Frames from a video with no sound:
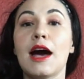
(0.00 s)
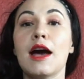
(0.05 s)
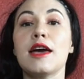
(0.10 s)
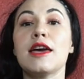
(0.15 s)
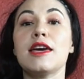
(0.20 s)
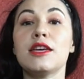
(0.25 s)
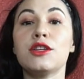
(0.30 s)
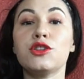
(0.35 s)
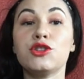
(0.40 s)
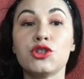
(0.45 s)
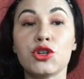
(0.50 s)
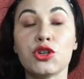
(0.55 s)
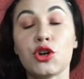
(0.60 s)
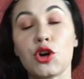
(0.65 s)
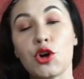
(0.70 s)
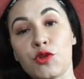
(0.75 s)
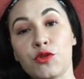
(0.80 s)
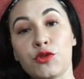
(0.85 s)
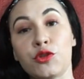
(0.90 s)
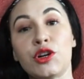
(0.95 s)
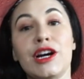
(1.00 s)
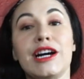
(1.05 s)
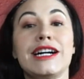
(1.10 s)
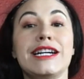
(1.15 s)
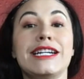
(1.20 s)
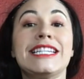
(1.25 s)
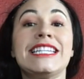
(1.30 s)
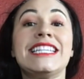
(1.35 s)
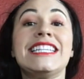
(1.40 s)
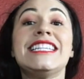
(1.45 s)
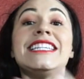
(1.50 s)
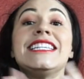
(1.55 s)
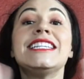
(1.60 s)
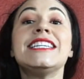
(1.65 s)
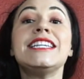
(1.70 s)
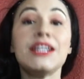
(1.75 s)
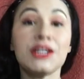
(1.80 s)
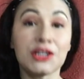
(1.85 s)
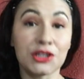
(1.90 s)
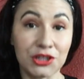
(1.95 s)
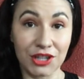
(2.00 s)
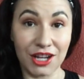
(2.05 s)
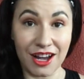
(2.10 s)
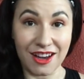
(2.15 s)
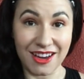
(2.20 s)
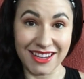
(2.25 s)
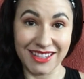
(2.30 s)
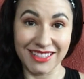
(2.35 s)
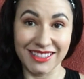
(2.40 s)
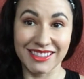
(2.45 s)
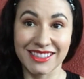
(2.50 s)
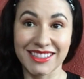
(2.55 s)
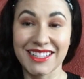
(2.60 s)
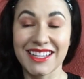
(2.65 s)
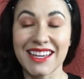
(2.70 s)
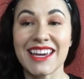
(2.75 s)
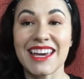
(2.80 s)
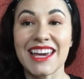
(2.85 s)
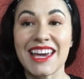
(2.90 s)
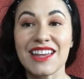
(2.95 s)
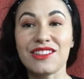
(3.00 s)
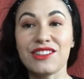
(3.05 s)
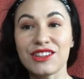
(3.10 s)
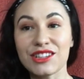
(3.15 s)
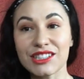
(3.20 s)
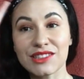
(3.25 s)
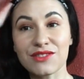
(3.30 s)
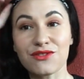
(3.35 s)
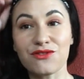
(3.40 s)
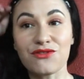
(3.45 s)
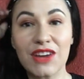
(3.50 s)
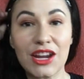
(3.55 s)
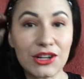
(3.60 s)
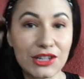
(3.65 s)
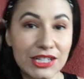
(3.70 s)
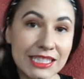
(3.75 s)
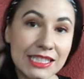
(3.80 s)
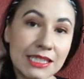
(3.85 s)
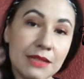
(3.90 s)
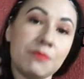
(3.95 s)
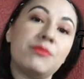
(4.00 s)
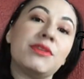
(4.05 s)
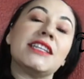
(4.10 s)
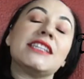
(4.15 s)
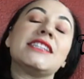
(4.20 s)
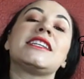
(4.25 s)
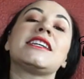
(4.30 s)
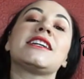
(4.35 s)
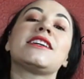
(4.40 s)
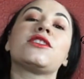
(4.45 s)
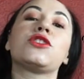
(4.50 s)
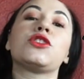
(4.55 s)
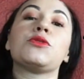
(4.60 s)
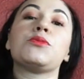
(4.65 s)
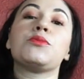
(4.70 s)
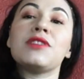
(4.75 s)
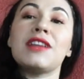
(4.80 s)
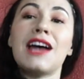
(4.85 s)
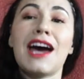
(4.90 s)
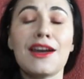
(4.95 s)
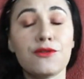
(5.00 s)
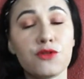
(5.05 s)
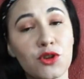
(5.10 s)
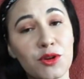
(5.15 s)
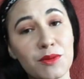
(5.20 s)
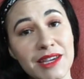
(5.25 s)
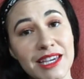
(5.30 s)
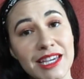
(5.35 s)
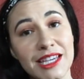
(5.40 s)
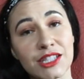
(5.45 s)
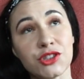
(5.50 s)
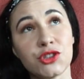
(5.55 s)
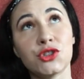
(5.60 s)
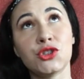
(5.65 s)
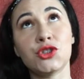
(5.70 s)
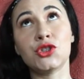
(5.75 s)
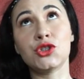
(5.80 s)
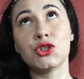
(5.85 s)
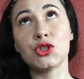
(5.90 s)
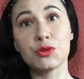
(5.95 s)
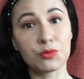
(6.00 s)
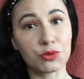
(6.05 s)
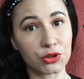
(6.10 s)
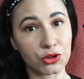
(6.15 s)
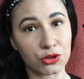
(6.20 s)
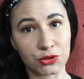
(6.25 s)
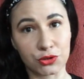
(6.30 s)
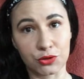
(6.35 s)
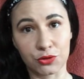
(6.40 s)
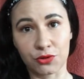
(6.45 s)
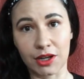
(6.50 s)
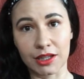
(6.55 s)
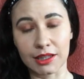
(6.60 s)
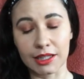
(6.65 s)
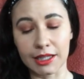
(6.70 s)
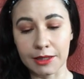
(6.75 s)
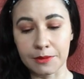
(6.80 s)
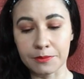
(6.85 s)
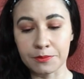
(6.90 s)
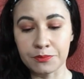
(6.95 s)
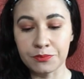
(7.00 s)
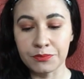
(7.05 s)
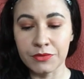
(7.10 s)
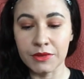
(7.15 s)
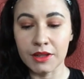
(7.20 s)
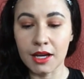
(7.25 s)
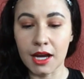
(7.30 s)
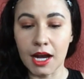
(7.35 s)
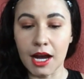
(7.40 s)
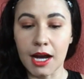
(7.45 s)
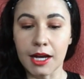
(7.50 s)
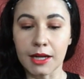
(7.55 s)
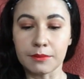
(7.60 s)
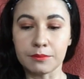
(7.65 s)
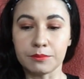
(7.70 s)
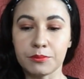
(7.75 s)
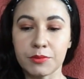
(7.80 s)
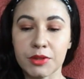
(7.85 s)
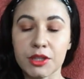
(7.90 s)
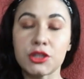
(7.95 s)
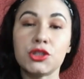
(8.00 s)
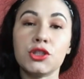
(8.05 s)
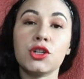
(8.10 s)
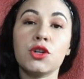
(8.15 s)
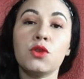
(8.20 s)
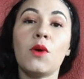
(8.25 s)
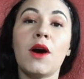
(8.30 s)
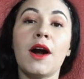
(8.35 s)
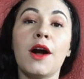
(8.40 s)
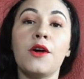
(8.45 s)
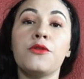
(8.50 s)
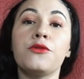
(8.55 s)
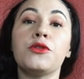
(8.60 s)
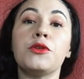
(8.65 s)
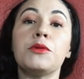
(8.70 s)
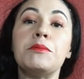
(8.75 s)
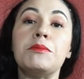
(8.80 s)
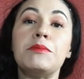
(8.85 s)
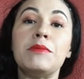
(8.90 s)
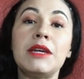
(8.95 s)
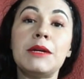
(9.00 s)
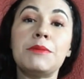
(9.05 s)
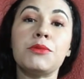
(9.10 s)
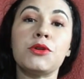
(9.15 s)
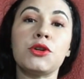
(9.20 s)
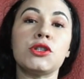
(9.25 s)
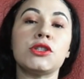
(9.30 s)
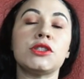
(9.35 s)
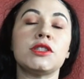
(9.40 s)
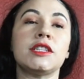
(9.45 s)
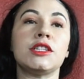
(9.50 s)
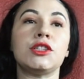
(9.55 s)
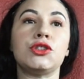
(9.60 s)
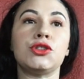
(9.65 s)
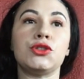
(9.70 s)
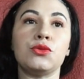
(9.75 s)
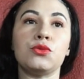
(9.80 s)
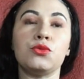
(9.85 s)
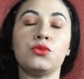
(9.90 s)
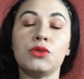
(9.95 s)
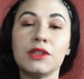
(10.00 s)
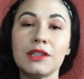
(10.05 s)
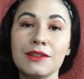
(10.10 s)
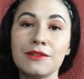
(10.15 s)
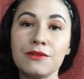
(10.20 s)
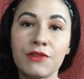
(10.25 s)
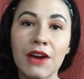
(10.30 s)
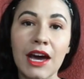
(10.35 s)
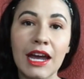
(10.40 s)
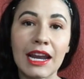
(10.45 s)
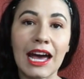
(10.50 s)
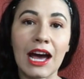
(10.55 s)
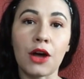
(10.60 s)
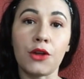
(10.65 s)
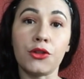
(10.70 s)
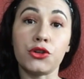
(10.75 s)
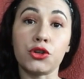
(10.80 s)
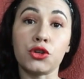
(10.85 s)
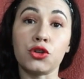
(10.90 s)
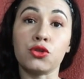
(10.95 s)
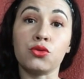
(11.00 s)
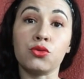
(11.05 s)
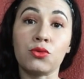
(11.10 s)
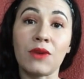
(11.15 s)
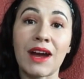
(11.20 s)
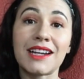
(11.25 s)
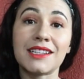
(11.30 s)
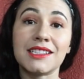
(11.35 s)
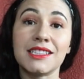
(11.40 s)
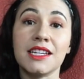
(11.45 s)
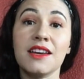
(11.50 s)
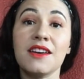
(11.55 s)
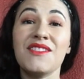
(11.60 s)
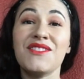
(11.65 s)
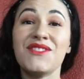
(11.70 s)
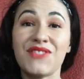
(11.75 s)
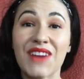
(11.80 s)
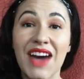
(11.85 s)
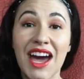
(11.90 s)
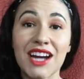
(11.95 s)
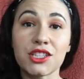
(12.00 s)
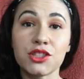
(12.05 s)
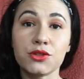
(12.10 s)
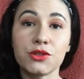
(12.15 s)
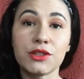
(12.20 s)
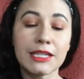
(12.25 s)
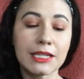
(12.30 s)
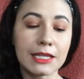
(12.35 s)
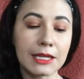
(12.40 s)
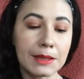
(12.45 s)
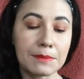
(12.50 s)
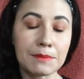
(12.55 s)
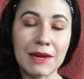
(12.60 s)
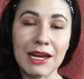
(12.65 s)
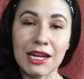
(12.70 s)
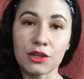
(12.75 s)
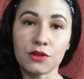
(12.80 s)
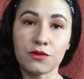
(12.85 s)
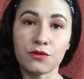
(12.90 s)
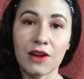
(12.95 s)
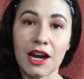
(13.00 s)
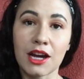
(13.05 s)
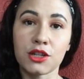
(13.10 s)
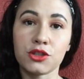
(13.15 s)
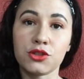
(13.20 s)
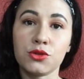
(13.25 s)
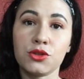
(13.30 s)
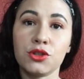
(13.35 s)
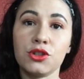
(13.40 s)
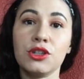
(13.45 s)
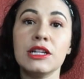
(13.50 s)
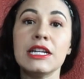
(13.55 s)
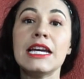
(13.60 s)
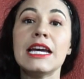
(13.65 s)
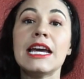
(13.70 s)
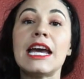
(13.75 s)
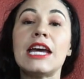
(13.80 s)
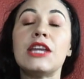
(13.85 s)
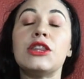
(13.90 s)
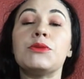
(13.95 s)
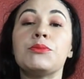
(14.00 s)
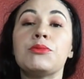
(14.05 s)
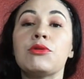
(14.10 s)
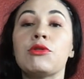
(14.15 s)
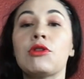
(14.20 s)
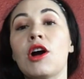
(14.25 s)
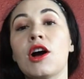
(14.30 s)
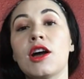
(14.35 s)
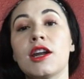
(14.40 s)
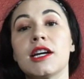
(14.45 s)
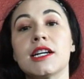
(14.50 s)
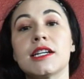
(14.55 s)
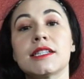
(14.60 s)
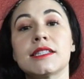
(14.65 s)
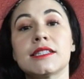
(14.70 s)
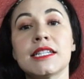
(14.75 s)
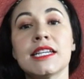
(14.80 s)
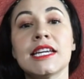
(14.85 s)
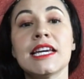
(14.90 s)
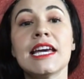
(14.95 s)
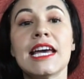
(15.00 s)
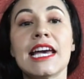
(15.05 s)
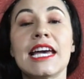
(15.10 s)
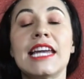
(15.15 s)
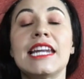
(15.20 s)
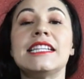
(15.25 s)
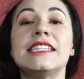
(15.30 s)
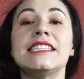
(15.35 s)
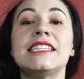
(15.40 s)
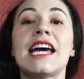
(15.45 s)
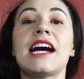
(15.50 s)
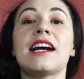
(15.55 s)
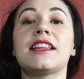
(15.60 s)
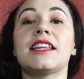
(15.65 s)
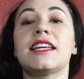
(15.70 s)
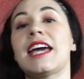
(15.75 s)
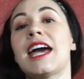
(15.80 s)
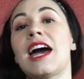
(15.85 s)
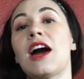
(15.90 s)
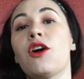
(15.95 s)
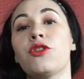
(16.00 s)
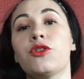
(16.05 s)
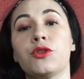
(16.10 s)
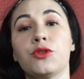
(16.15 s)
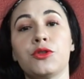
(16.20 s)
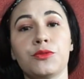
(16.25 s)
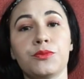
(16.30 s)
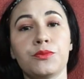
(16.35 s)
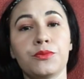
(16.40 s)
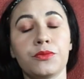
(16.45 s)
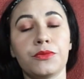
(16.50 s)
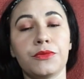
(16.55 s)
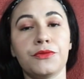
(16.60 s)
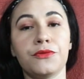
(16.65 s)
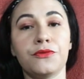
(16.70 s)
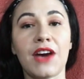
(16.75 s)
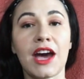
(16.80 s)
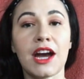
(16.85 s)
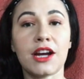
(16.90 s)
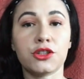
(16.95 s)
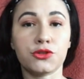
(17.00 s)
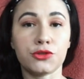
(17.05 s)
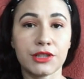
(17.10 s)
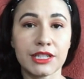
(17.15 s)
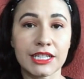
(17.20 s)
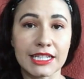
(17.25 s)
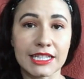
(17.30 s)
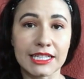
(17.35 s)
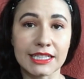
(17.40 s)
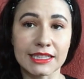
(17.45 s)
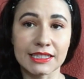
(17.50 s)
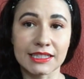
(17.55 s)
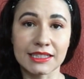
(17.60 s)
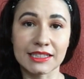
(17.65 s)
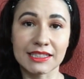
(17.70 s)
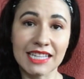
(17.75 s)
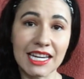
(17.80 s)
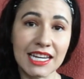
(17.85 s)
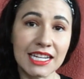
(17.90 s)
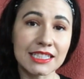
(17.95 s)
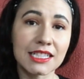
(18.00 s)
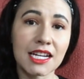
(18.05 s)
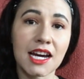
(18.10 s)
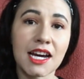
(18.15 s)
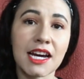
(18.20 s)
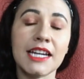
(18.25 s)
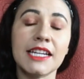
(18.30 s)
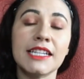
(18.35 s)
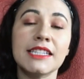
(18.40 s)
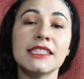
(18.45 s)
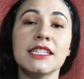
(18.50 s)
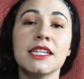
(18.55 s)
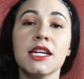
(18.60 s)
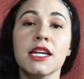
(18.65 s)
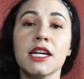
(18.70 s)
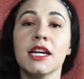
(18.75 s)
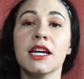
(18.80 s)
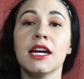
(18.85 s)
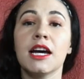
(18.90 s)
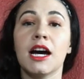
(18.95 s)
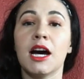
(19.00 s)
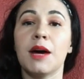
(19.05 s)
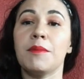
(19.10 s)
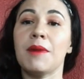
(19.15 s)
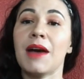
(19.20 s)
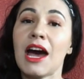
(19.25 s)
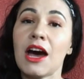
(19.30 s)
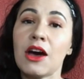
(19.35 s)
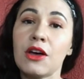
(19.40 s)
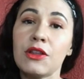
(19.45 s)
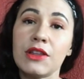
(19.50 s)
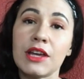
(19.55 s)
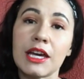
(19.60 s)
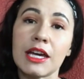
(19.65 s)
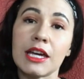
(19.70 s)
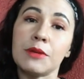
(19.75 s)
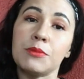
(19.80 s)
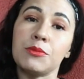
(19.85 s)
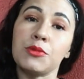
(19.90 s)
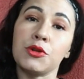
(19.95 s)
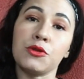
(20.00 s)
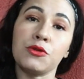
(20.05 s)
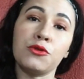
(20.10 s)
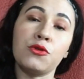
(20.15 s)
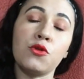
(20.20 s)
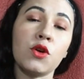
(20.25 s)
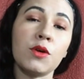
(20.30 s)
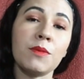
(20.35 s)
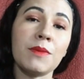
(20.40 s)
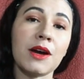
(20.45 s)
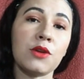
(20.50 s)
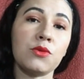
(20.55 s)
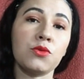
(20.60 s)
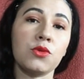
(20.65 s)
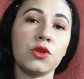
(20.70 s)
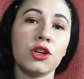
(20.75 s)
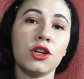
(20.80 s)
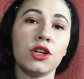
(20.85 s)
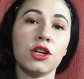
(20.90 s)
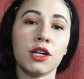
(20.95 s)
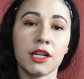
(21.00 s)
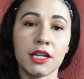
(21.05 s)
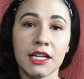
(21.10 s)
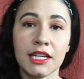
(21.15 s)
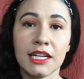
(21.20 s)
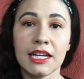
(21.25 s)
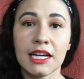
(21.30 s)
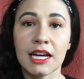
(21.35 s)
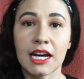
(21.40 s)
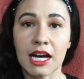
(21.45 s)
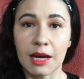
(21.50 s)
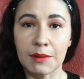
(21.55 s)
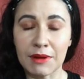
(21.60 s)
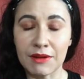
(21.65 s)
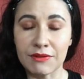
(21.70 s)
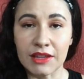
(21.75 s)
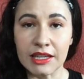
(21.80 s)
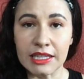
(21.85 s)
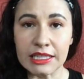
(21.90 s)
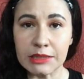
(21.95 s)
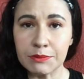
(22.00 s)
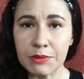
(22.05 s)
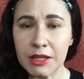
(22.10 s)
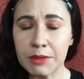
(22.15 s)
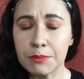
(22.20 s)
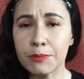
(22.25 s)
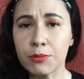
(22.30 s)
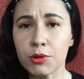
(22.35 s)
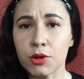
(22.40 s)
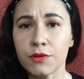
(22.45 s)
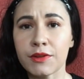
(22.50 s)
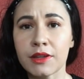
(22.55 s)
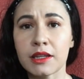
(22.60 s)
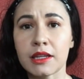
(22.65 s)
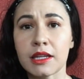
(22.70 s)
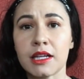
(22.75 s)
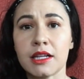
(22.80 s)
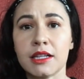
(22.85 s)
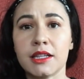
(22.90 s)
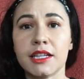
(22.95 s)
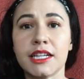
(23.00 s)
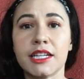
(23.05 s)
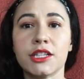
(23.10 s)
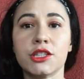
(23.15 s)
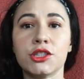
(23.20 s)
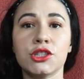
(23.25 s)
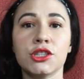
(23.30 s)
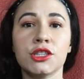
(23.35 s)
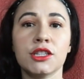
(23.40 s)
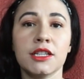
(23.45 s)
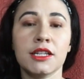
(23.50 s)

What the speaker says: It took over a year, guys. It looks very simplistic. Their platform is super user-friendly. But it took a while for me personally to really vet out the correct factory, manufacturer, and the products, and exactly how their factory is sanitized, how they perform at work, if they speak perfect English.